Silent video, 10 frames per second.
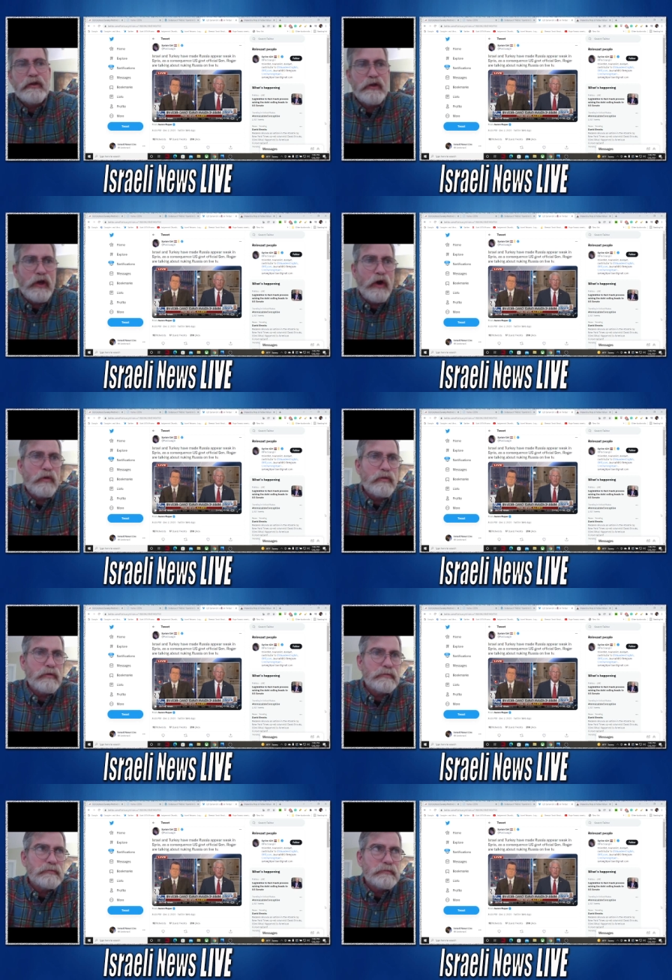you know,
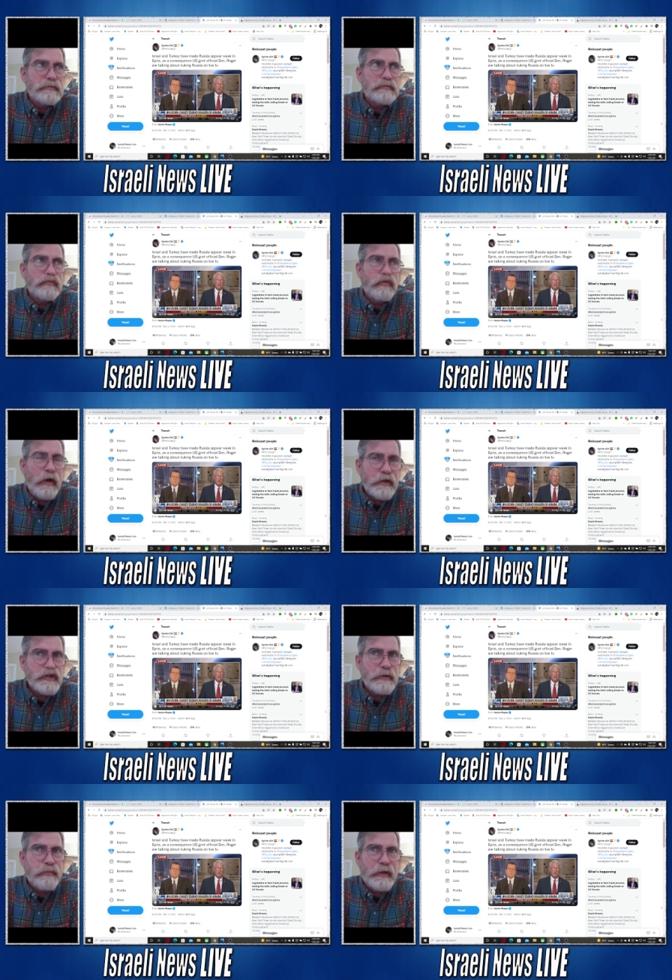
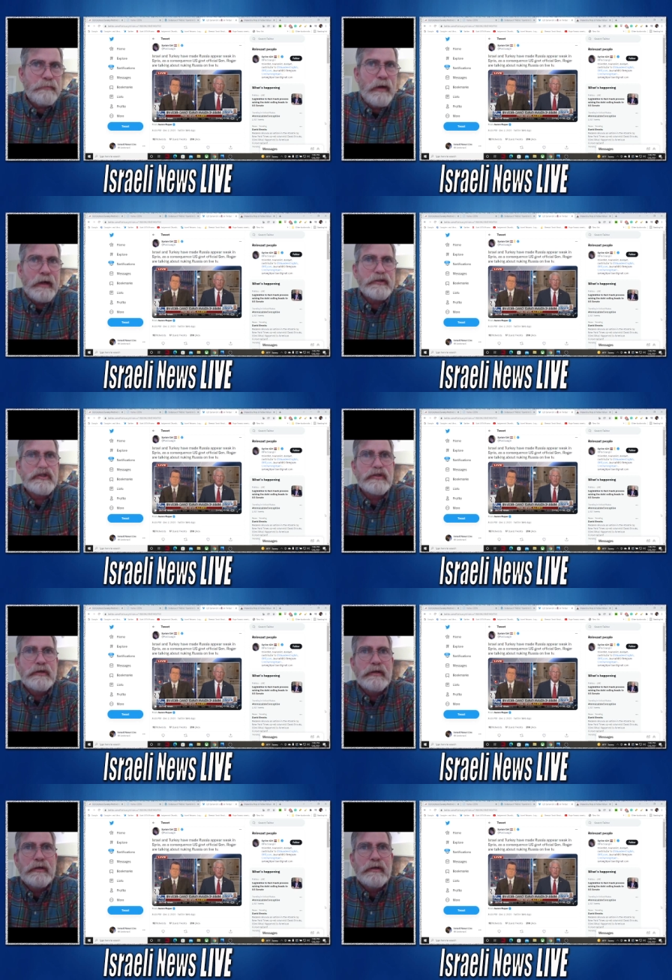Russia pretty much